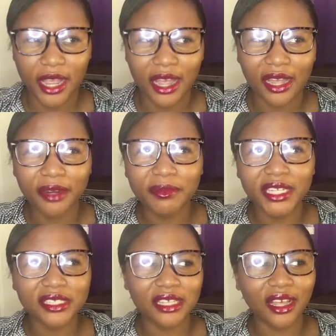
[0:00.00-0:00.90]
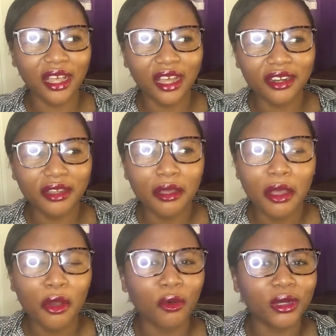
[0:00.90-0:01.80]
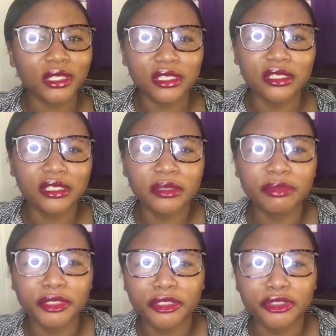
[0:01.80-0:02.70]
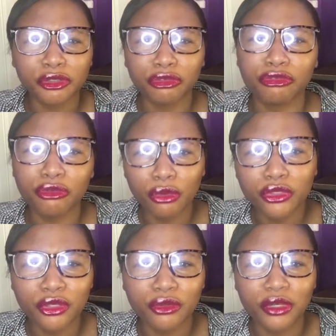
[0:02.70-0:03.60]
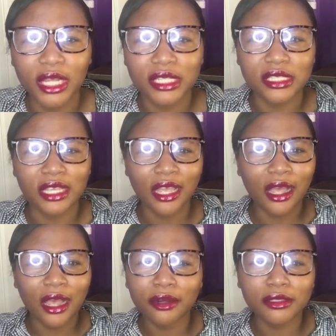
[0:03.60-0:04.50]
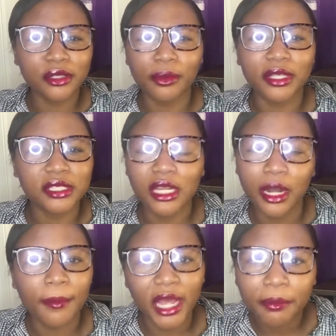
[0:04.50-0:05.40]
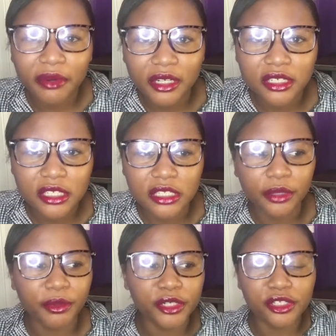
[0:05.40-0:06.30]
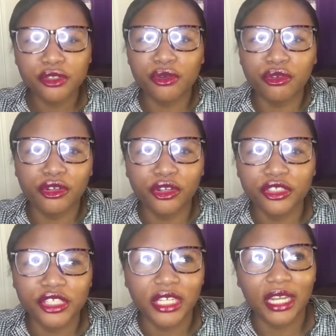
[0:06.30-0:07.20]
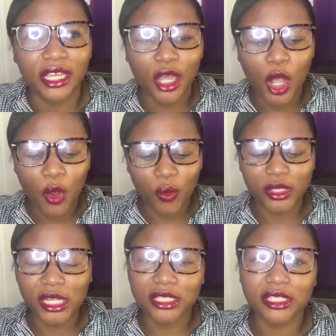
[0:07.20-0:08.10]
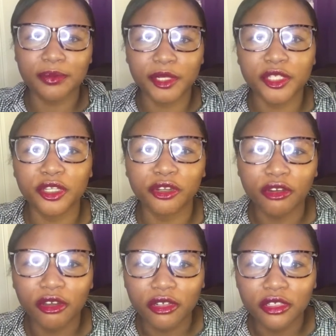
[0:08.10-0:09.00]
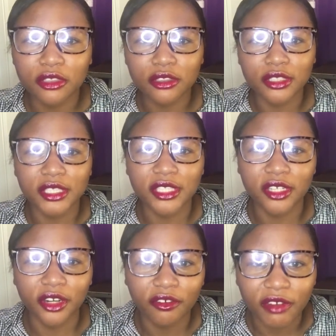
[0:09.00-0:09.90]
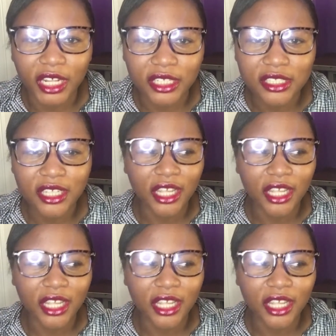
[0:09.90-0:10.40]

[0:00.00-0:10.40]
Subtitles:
And me, I said, God, what did this person do to you? Because I know so it's not a bad person. The person don't do nothing. Like, what has this person done to deserve that?